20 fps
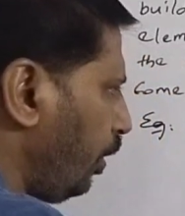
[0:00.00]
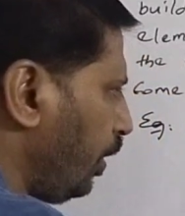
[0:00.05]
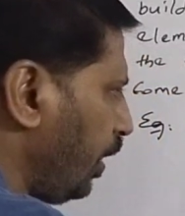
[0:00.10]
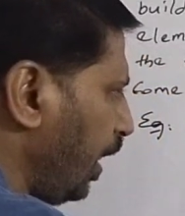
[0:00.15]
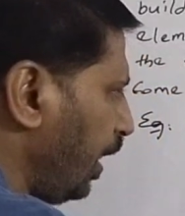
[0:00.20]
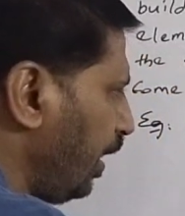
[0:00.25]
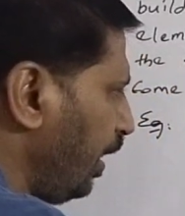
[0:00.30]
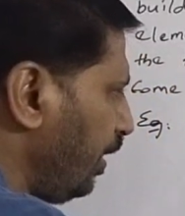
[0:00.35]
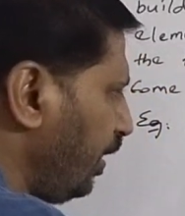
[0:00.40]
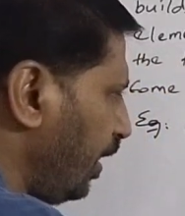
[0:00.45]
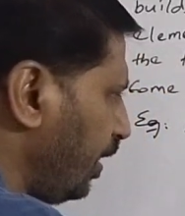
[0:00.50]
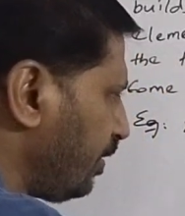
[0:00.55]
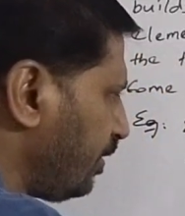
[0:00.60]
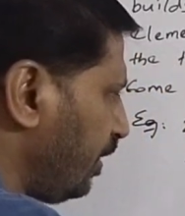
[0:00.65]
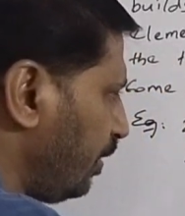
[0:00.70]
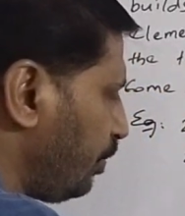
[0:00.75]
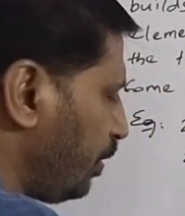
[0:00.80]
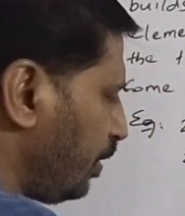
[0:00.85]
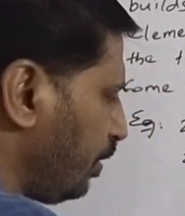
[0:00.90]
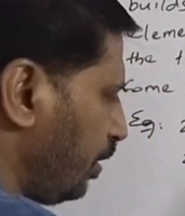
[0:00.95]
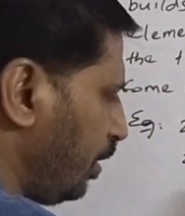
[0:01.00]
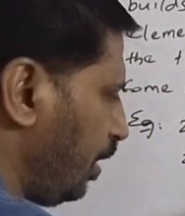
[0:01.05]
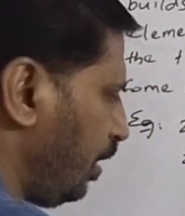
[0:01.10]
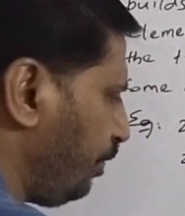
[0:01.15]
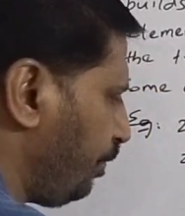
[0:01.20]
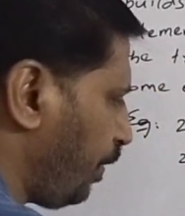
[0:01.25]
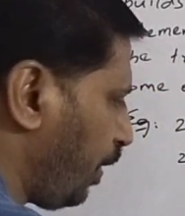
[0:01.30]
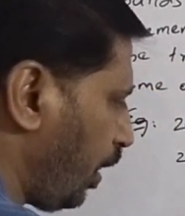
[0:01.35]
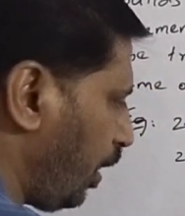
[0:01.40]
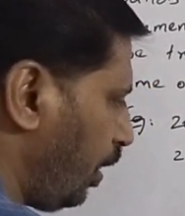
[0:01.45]
Taking next number
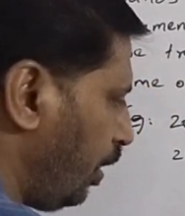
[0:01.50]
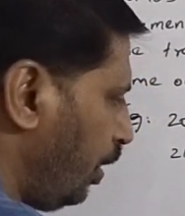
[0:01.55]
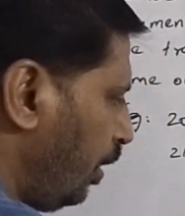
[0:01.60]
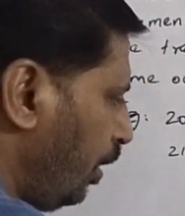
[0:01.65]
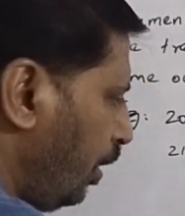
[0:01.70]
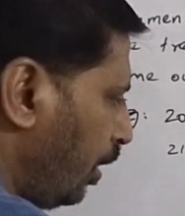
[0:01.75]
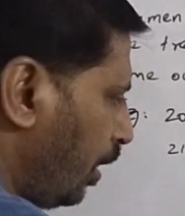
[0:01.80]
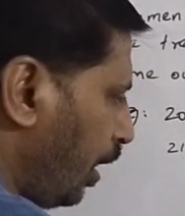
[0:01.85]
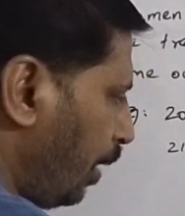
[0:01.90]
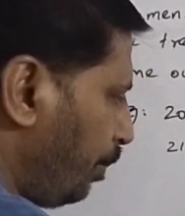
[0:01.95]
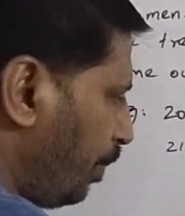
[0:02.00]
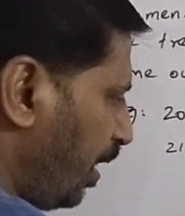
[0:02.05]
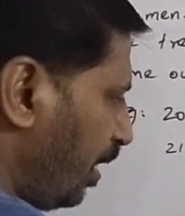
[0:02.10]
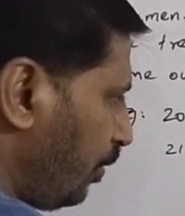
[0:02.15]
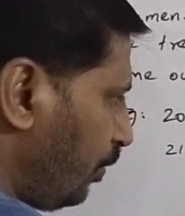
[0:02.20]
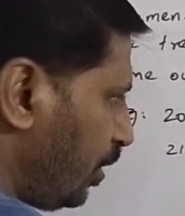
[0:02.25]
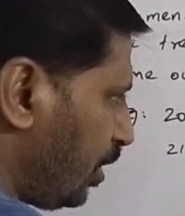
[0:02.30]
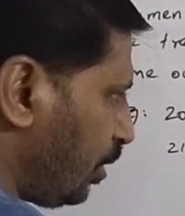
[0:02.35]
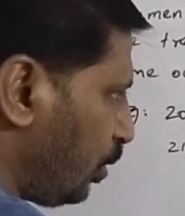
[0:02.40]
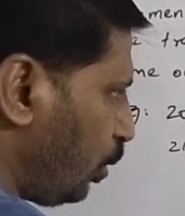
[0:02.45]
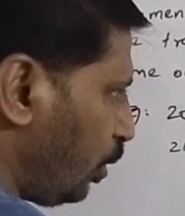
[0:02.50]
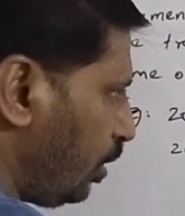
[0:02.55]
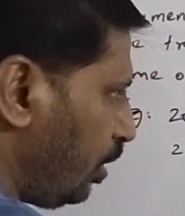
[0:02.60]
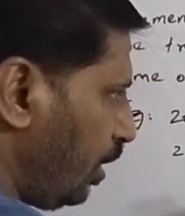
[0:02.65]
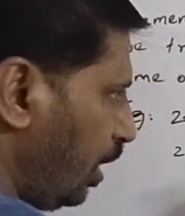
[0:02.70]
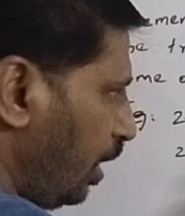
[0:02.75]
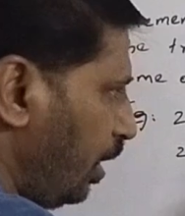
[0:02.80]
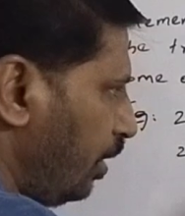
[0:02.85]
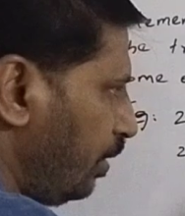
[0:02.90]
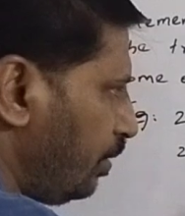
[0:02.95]
35, compare with
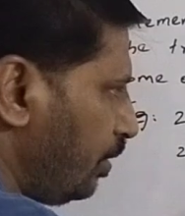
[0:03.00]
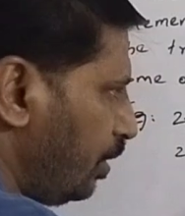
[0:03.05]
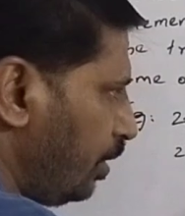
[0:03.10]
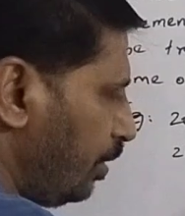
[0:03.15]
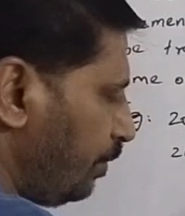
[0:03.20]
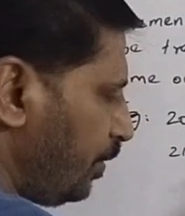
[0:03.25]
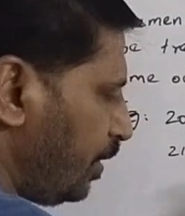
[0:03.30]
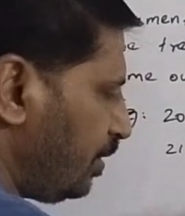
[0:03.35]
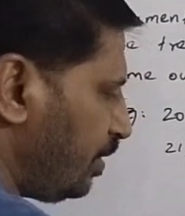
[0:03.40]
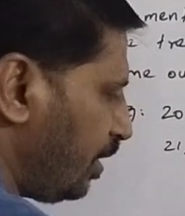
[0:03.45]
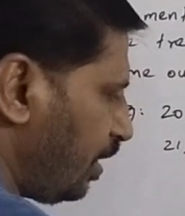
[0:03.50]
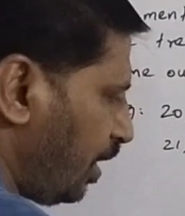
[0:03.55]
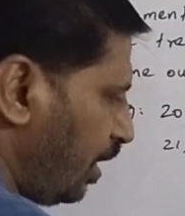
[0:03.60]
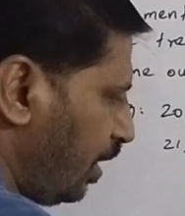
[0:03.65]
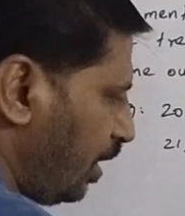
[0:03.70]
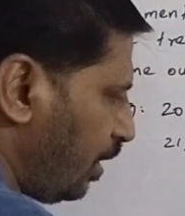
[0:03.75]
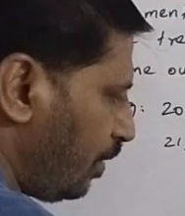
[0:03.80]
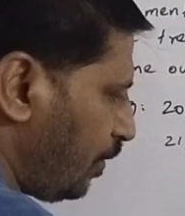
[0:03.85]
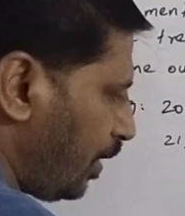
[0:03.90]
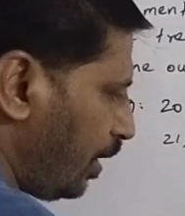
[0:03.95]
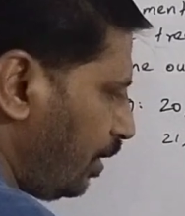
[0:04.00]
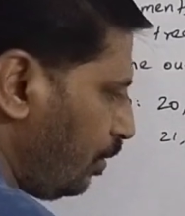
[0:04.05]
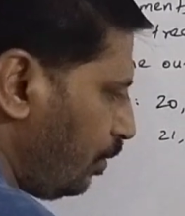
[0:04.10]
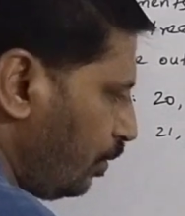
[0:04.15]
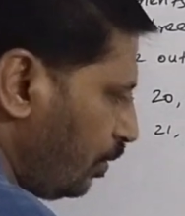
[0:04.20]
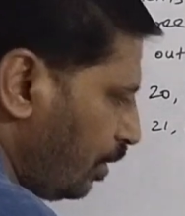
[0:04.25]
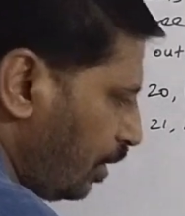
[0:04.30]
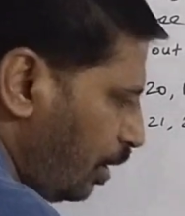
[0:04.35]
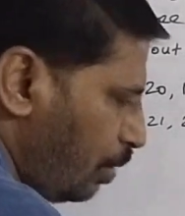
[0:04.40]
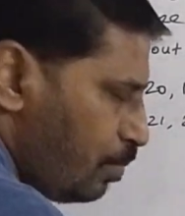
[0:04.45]
20, 35 is a greater
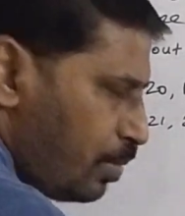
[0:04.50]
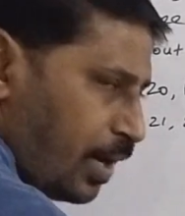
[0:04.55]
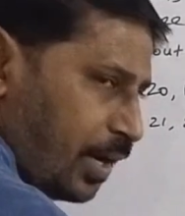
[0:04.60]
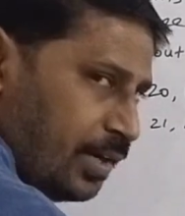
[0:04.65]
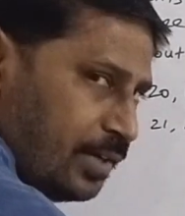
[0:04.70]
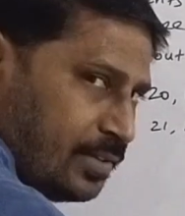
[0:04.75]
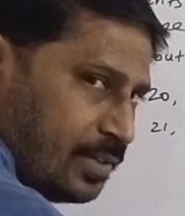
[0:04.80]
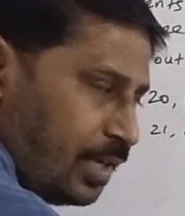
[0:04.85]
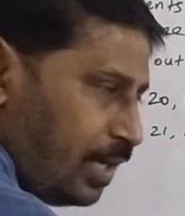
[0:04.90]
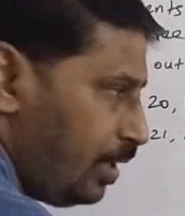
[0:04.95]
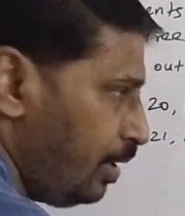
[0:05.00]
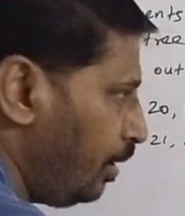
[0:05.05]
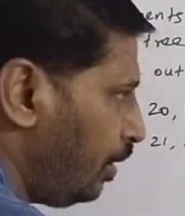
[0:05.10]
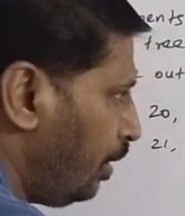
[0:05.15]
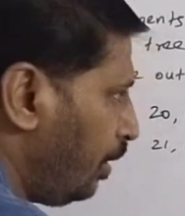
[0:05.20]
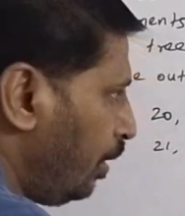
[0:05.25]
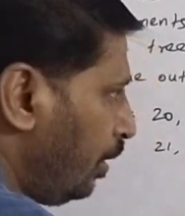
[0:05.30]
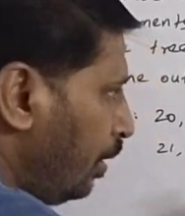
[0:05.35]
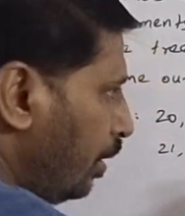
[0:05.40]
value, come right side,